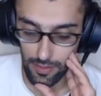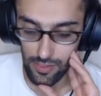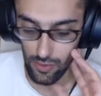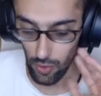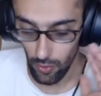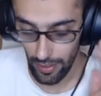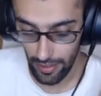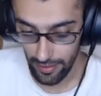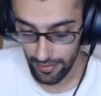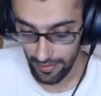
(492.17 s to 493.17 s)
So
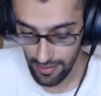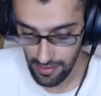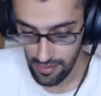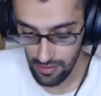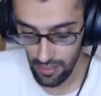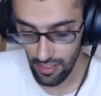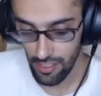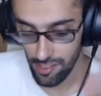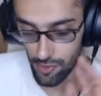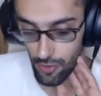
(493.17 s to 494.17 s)
this is
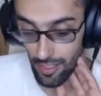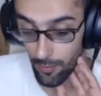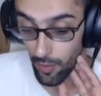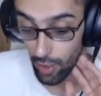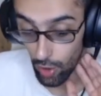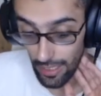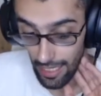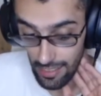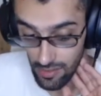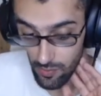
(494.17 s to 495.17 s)
the issue here. But look at
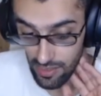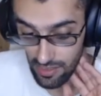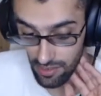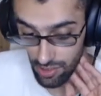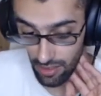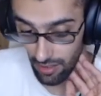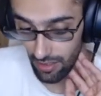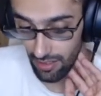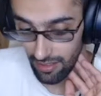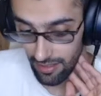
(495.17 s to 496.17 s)
his position.
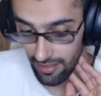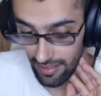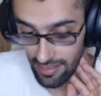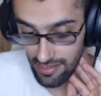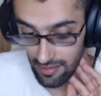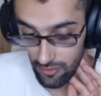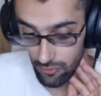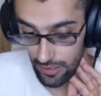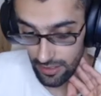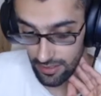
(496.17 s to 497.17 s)
He's in a
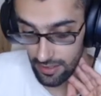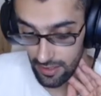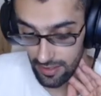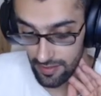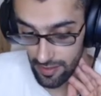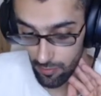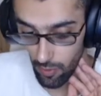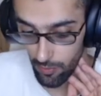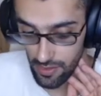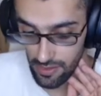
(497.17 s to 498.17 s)
really
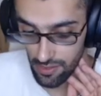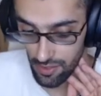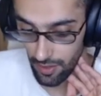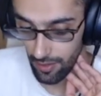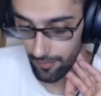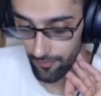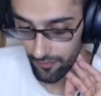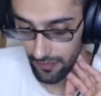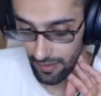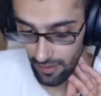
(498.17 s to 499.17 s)
terrible position.
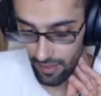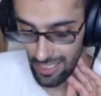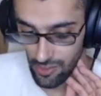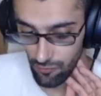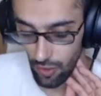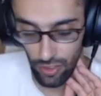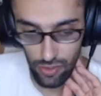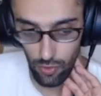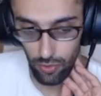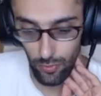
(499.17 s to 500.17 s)
His rook
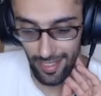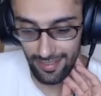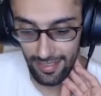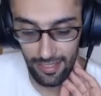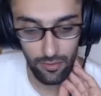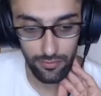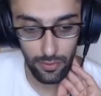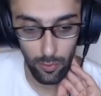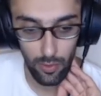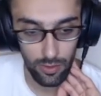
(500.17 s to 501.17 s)
is all the way at the end of the
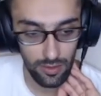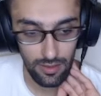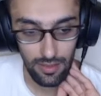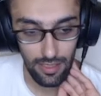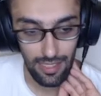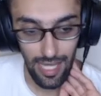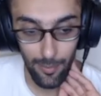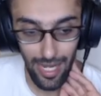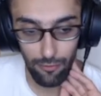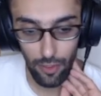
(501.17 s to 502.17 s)
wall, and
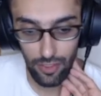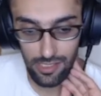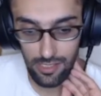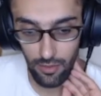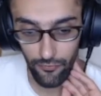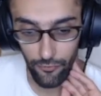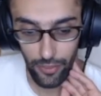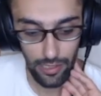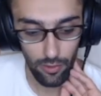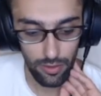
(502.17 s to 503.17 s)
my rook is still
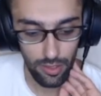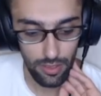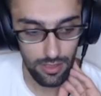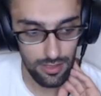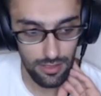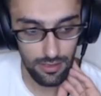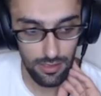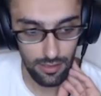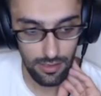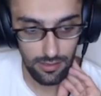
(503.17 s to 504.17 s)
free on the
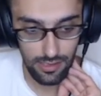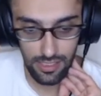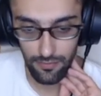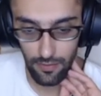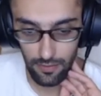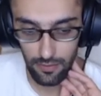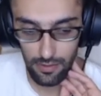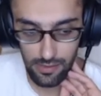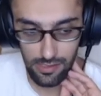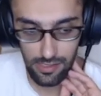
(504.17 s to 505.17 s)

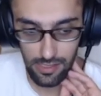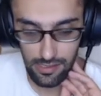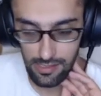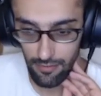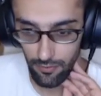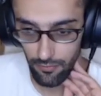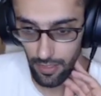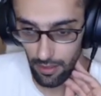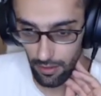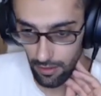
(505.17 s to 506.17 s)
c7
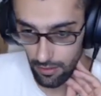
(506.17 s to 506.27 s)
file.